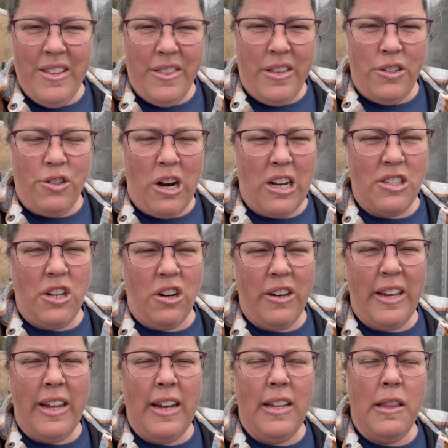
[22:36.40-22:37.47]
The trucks
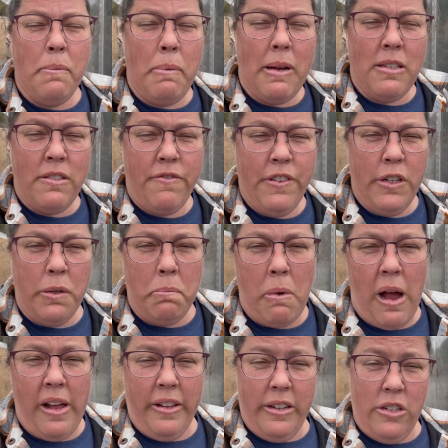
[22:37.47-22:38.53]
aren't getting the best fuel
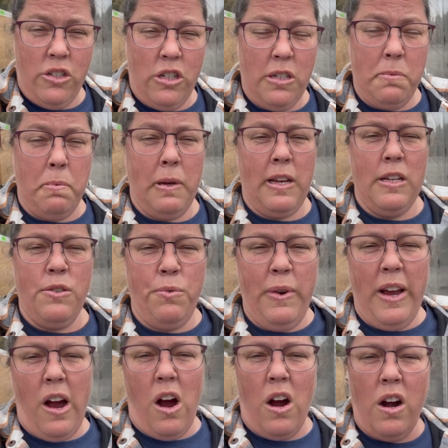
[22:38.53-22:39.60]
mileage just because
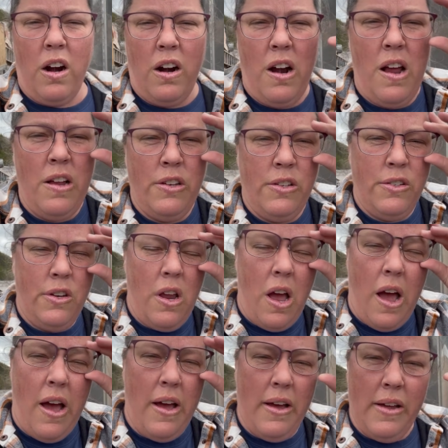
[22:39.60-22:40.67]
we are
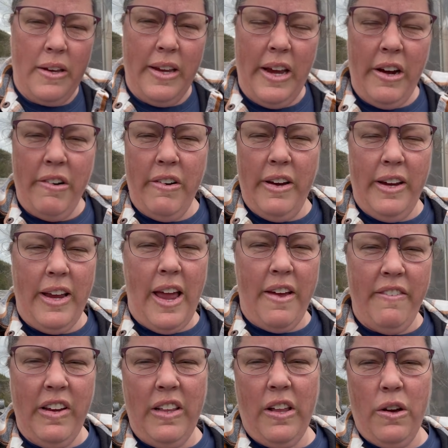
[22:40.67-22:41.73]
uh, carrying
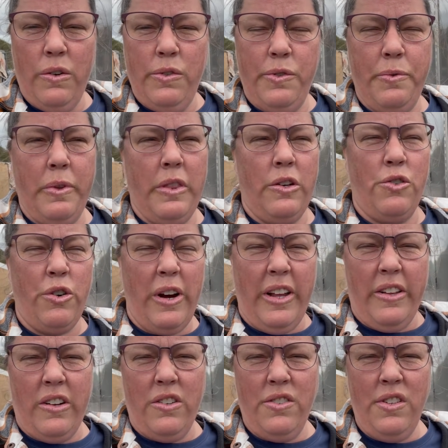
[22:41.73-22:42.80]
heavy loads with the
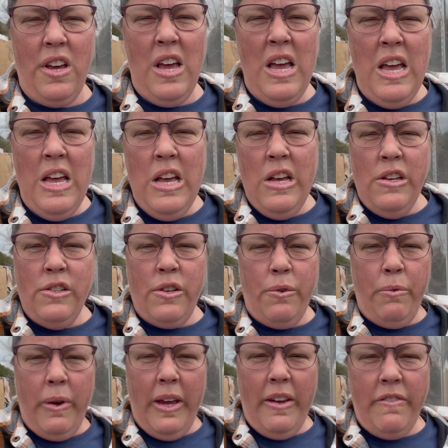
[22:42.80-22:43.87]
trailers. So
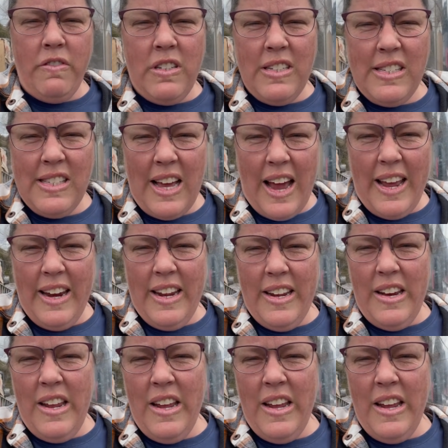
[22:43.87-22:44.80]
we've decided